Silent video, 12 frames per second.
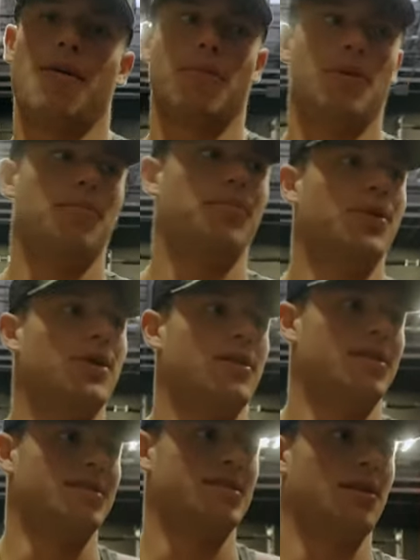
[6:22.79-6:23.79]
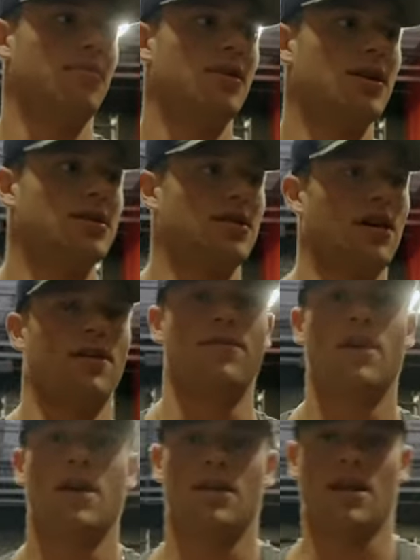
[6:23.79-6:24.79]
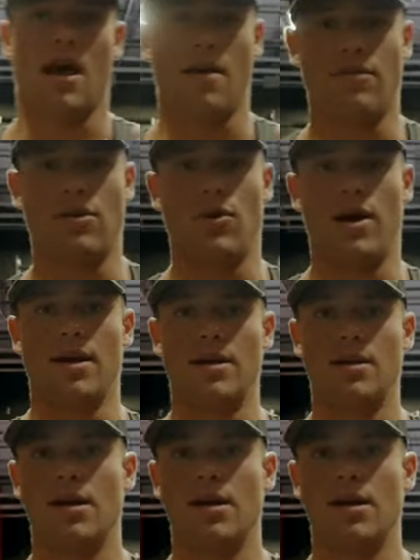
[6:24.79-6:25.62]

I'm gonna put the stimulus of the heavy weight